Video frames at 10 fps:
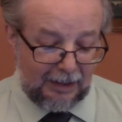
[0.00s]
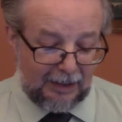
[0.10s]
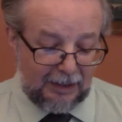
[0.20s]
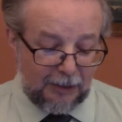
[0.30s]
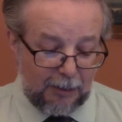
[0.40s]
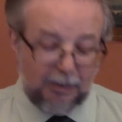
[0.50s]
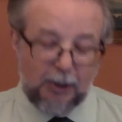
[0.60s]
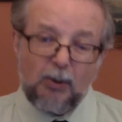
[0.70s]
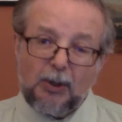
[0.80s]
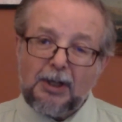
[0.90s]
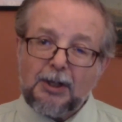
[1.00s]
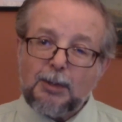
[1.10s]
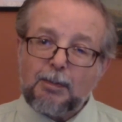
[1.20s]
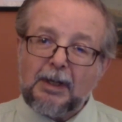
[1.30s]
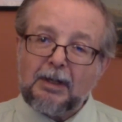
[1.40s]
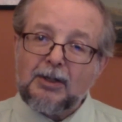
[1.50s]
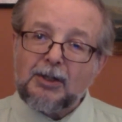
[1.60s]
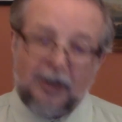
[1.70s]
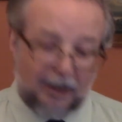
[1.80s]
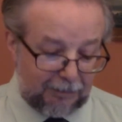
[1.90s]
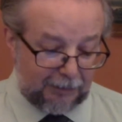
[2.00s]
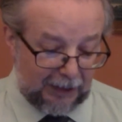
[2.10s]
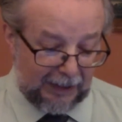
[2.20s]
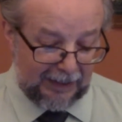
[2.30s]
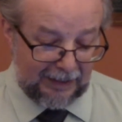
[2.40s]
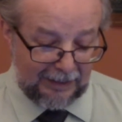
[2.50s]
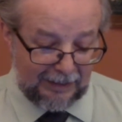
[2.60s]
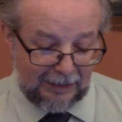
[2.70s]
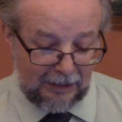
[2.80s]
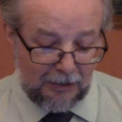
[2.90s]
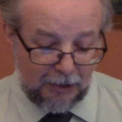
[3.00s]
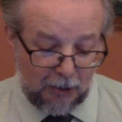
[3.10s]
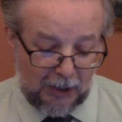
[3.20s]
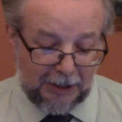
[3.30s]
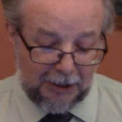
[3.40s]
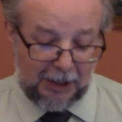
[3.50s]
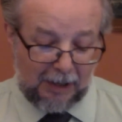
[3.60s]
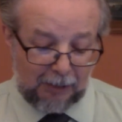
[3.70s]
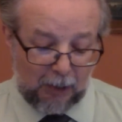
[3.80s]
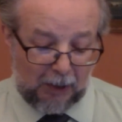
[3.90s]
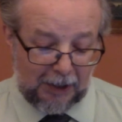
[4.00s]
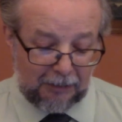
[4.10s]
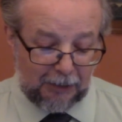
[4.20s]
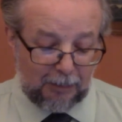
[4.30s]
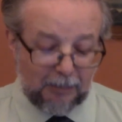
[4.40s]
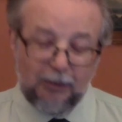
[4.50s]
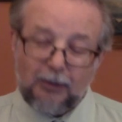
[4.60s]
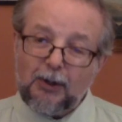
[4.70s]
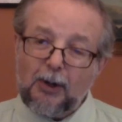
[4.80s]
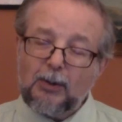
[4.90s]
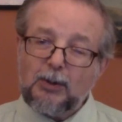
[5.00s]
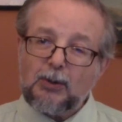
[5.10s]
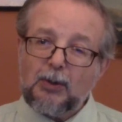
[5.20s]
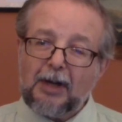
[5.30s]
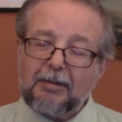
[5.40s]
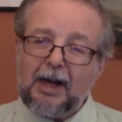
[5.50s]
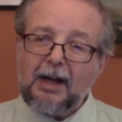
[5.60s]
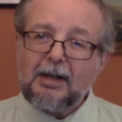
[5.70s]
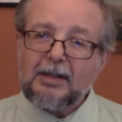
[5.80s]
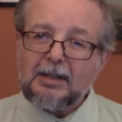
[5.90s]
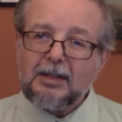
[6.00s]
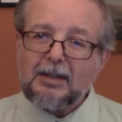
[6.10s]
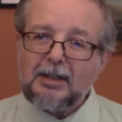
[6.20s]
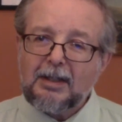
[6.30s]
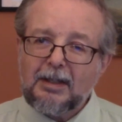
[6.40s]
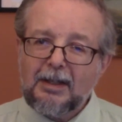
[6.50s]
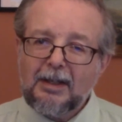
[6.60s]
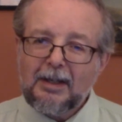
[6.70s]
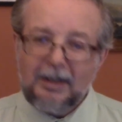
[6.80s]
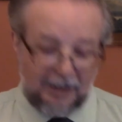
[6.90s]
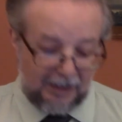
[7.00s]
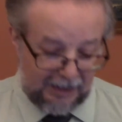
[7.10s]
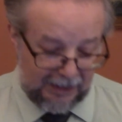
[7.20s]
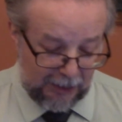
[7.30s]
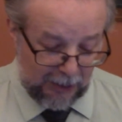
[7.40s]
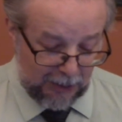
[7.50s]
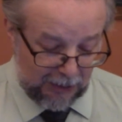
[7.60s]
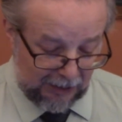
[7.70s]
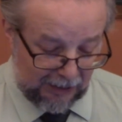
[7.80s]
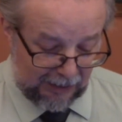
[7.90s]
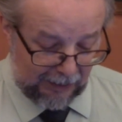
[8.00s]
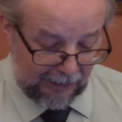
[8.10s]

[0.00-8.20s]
The beauty speaks softly to each and every one of them, for those who have eyes to see and ears to hear.